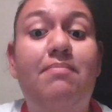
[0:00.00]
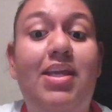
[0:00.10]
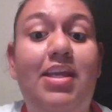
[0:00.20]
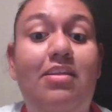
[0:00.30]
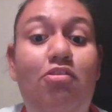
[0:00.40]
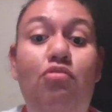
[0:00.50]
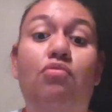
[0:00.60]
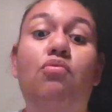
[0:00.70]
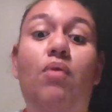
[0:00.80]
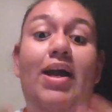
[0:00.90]
me to
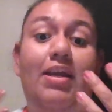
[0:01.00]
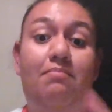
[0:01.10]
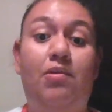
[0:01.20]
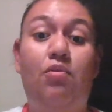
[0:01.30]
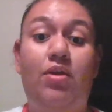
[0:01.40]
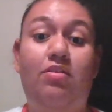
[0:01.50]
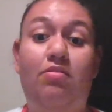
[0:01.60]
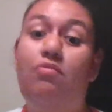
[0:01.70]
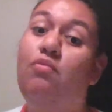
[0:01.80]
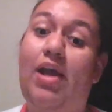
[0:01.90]
who I
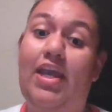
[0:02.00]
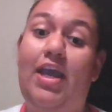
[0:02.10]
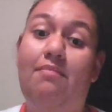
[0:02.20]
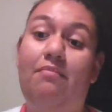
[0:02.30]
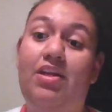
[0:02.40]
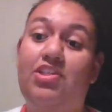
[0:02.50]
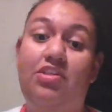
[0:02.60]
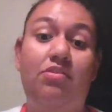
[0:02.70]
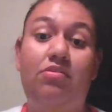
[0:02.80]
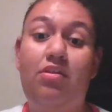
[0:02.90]
am, which
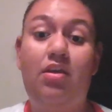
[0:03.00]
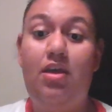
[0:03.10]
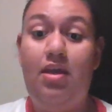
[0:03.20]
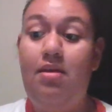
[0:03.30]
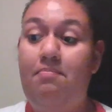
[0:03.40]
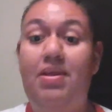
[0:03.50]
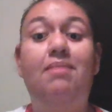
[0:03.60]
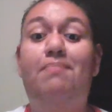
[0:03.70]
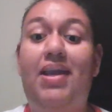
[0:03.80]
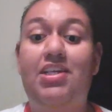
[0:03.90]
is
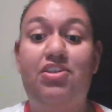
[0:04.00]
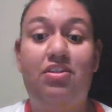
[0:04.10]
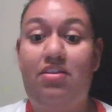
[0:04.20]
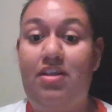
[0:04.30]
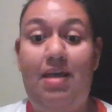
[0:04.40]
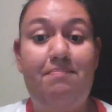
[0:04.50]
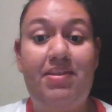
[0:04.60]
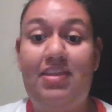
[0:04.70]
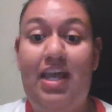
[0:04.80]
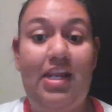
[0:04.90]
being patient and
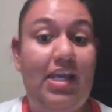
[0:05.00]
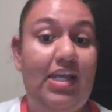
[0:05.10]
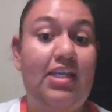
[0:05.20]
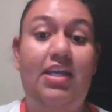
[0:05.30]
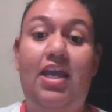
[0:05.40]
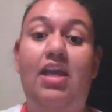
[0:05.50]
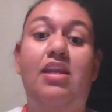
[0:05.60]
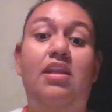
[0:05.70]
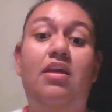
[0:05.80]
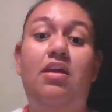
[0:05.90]
empathetic
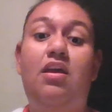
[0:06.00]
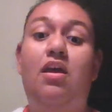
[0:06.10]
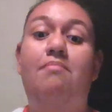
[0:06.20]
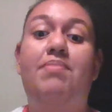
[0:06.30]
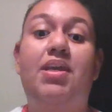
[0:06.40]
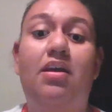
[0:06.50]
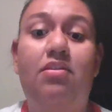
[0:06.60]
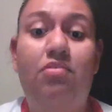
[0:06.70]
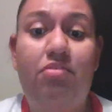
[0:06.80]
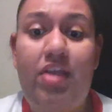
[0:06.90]
and being
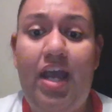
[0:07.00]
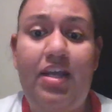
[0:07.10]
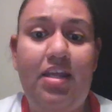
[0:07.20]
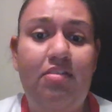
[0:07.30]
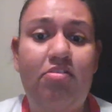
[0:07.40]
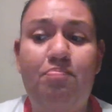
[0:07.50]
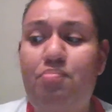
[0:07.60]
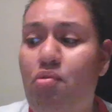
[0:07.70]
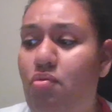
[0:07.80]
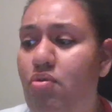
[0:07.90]
understanding,
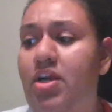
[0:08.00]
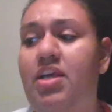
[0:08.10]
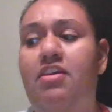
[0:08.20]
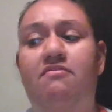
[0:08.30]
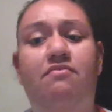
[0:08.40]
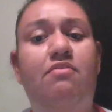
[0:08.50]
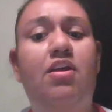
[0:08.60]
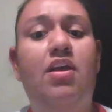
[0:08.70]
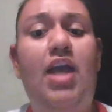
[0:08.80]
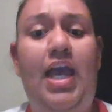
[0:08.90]
supportive,
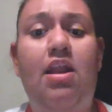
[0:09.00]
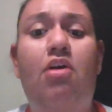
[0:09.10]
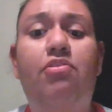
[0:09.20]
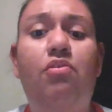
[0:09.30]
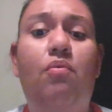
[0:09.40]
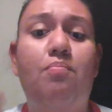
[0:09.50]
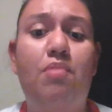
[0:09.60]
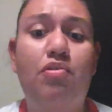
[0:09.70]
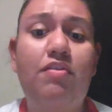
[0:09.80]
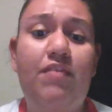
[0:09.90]
and also
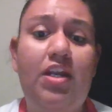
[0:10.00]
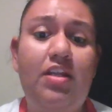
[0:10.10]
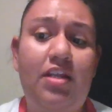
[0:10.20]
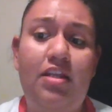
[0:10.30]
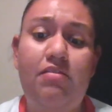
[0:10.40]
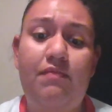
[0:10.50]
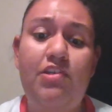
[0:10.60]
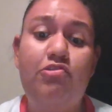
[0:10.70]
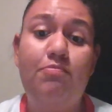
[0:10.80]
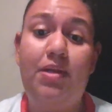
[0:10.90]
motivating the
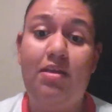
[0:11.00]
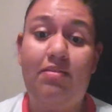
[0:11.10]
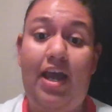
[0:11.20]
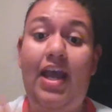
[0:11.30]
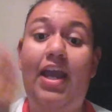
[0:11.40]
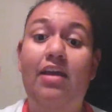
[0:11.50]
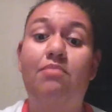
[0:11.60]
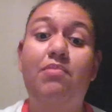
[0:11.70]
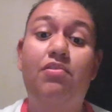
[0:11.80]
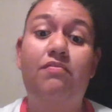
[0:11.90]
individual because I had to
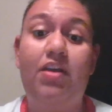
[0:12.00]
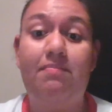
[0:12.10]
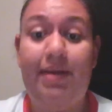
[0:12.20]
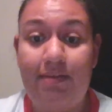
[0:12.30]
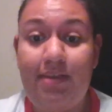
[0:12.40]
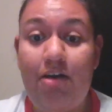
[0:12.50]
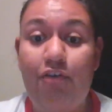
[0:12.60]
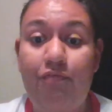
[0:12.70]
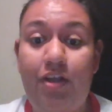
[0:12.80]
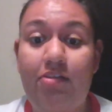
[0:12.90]
motivate
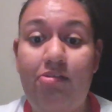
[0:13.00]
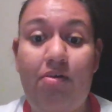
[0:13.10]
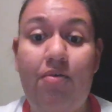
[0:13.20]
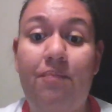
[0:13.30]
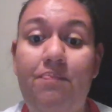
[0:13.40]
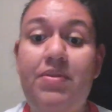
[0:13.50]
myself. And so